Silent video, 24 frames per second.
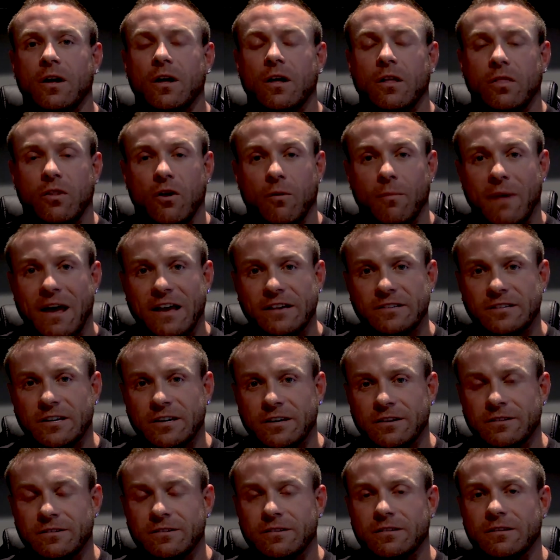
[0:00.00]

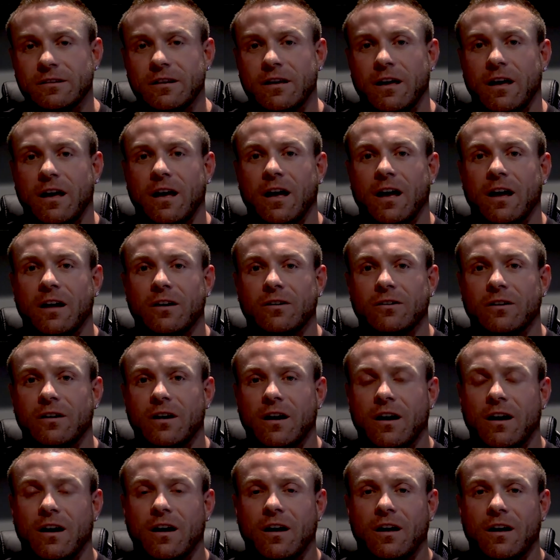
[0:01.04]
amazing, and
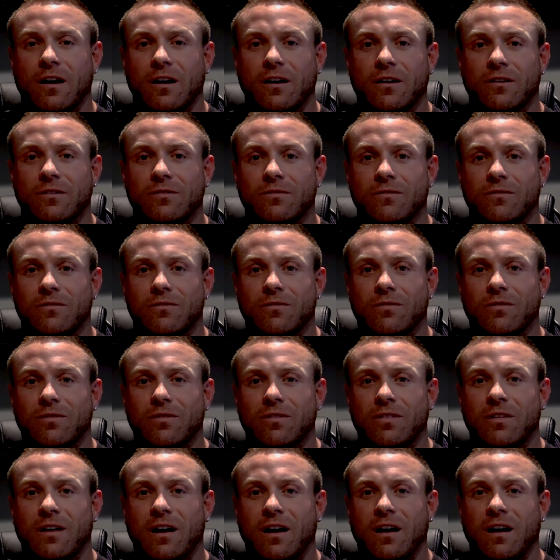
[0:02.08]

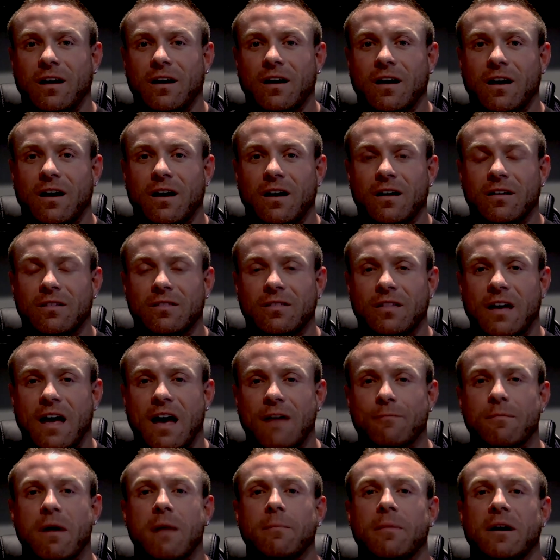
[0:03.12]
they
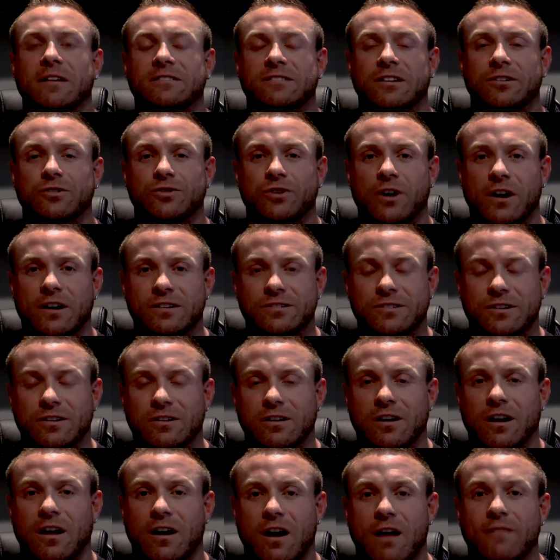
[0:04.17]
have my best interest,
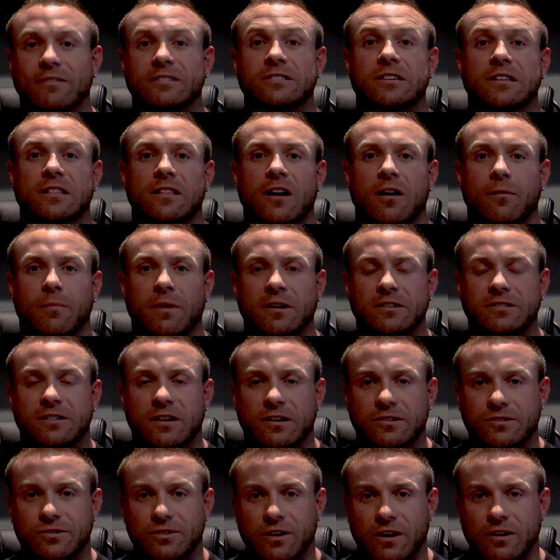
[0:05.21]
and obviously their best
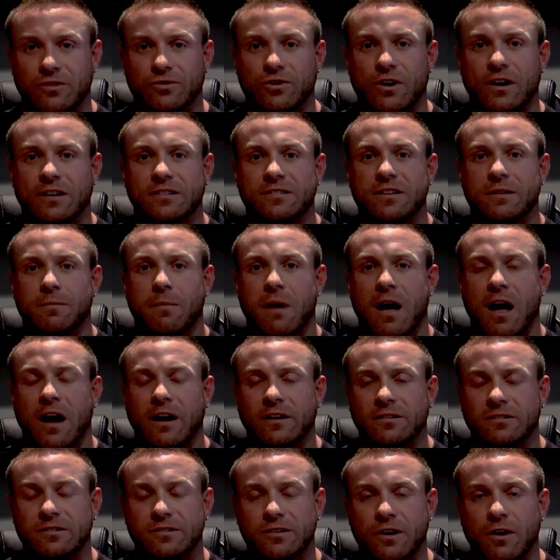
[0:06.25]
interest in
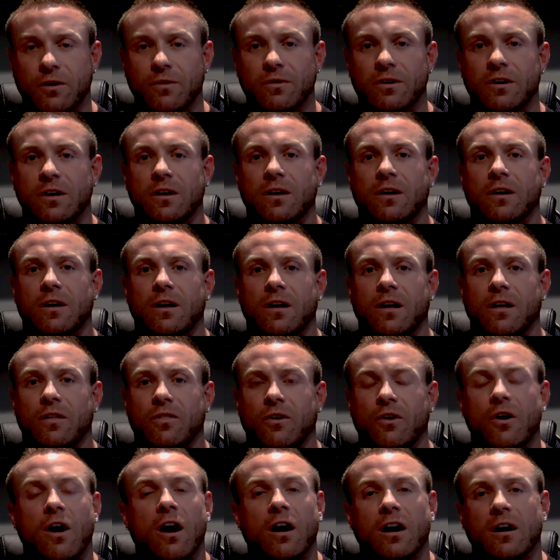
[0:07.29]
mine, so
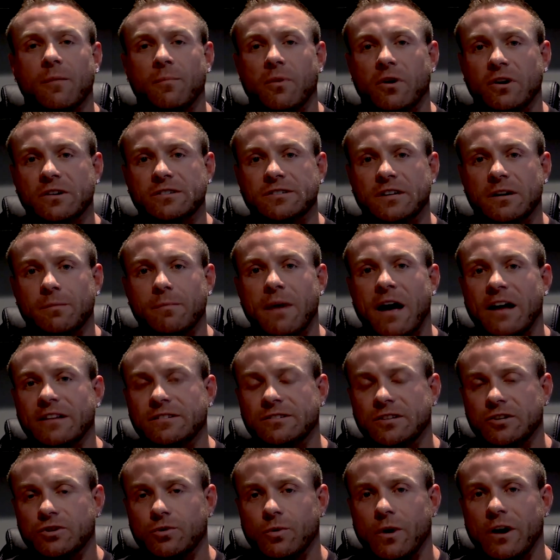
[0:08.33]
they're not going to put us in a bad
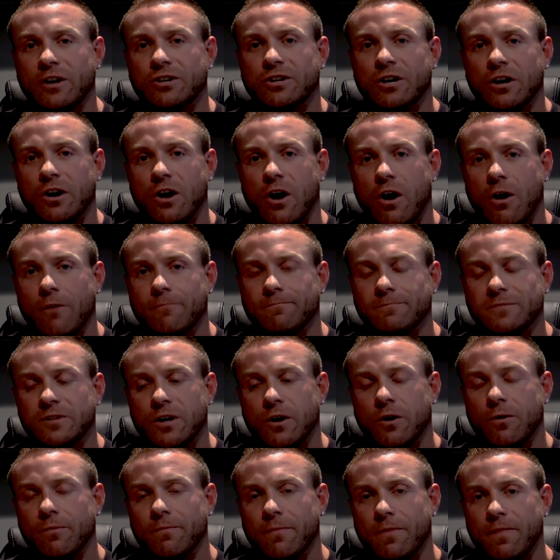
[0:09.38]
situation at all.
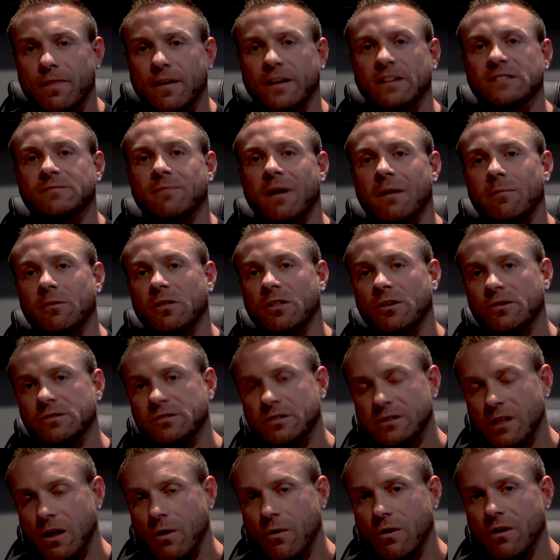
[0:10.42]
So things might be a little
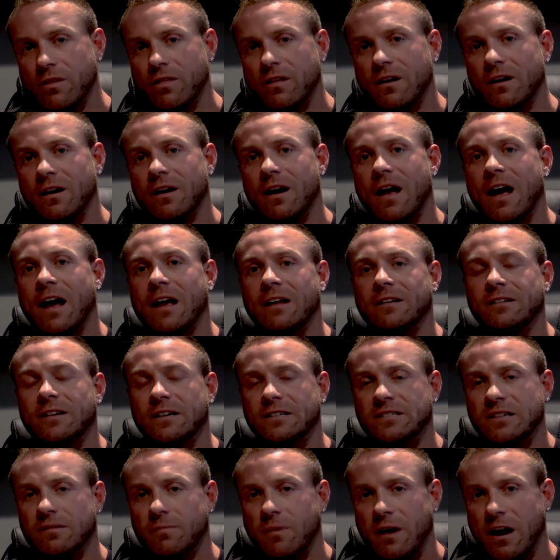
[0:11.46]
slower than I
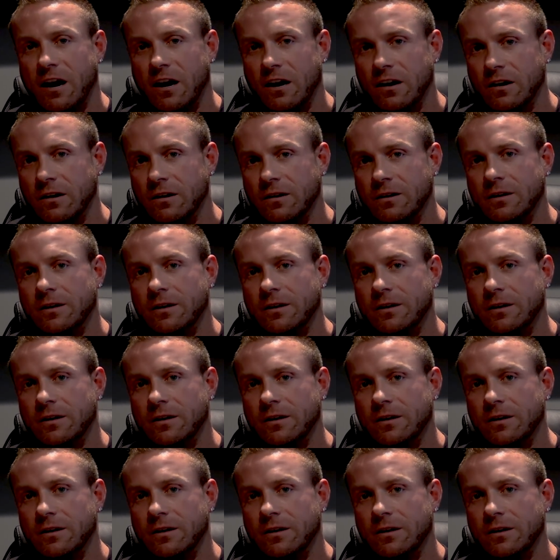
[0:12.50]
anticipated,